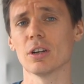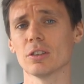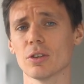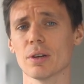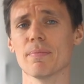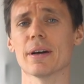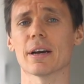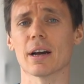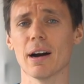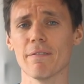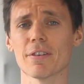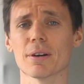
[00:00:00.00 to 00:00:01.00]
Do them at a
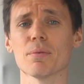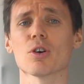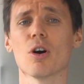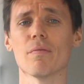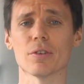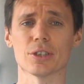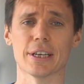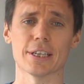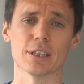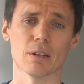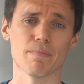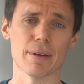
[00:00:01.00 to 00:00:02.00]
comfortable
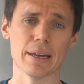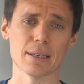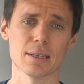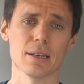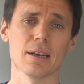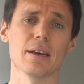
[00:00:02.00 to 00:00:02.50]
conversational pace.